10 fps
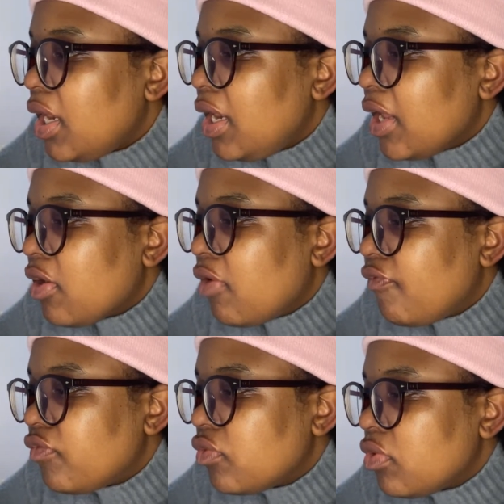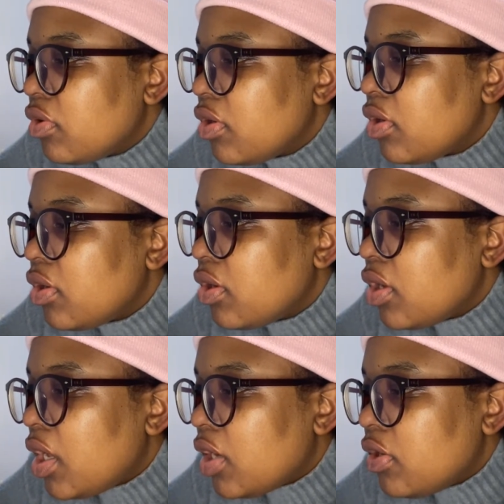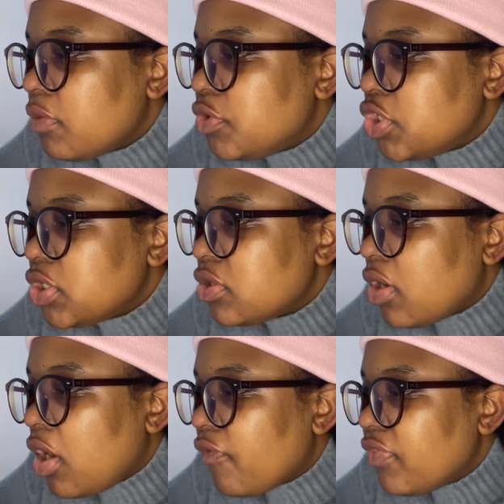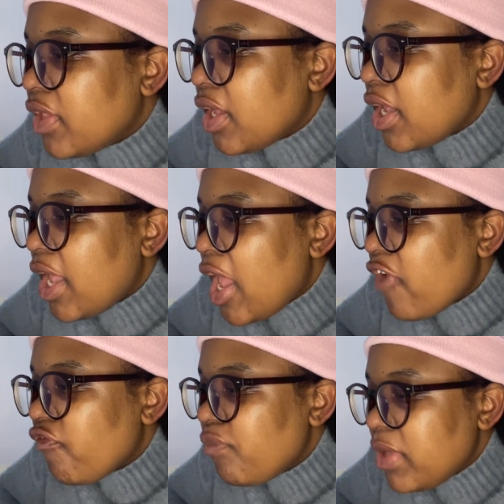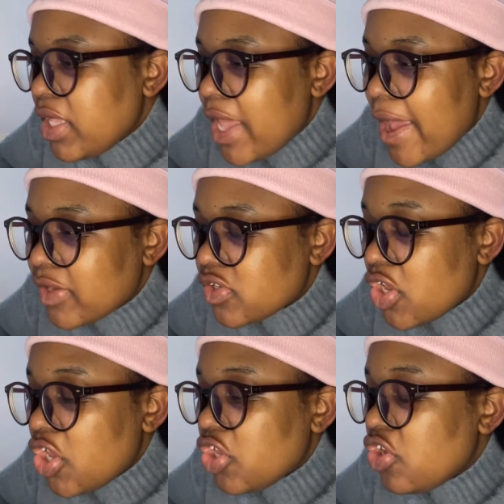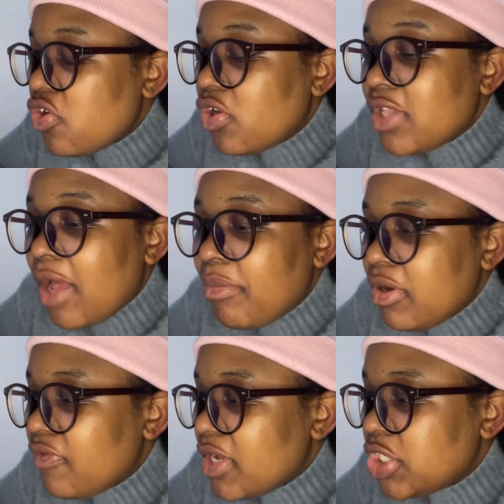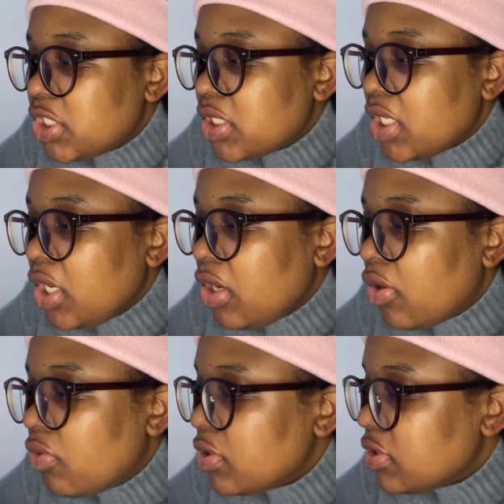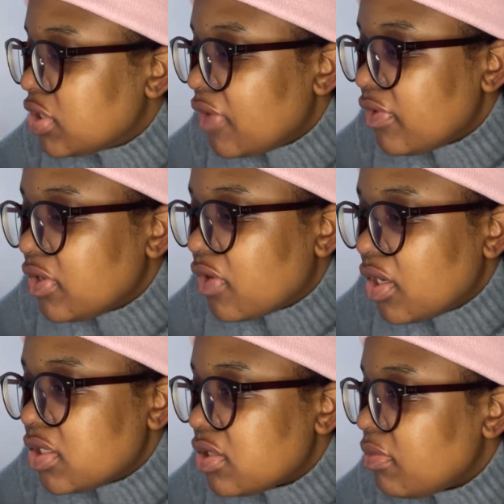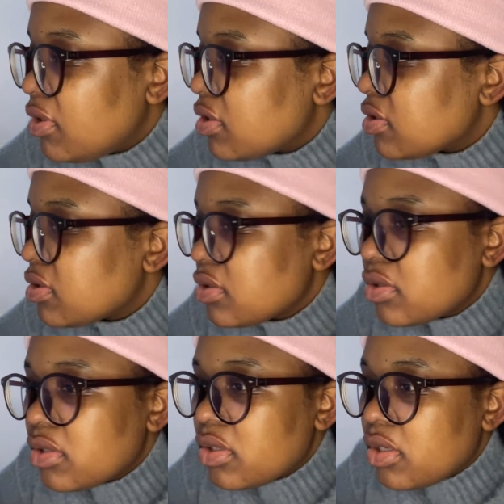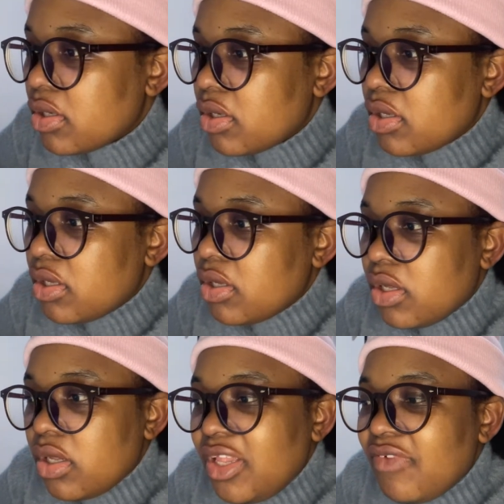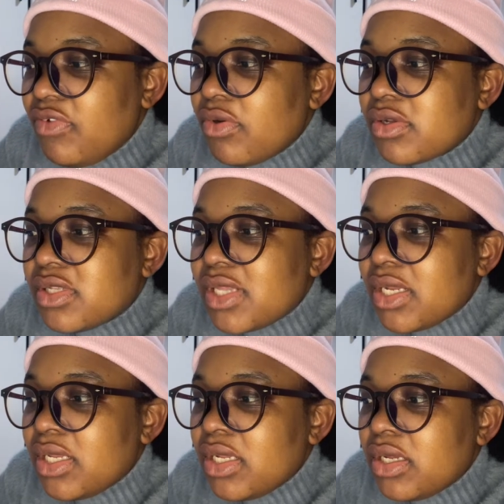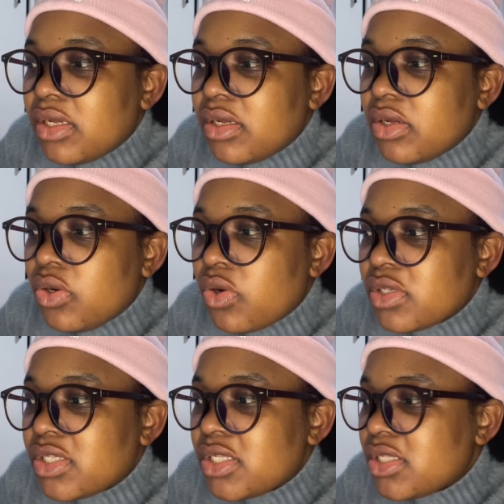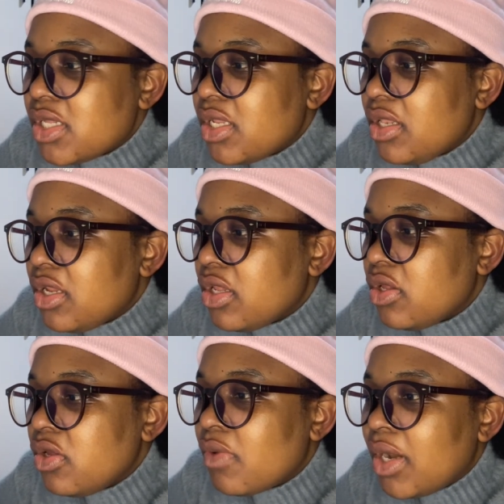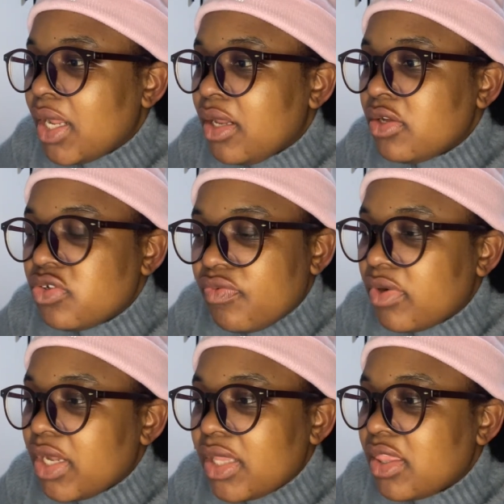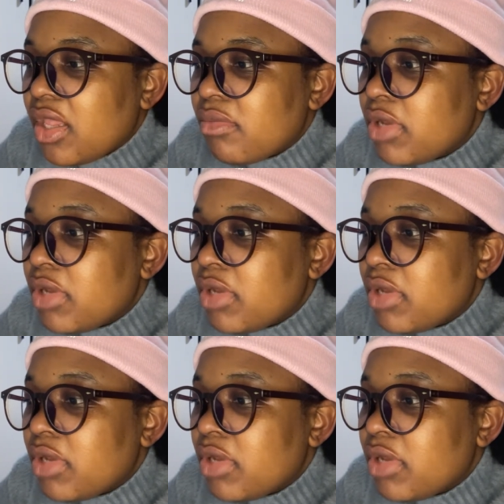Lack of full adoption of the FPS. You know, the abbreviation in law will drive you crazy because if you don't study consistently, you are likely to forget them.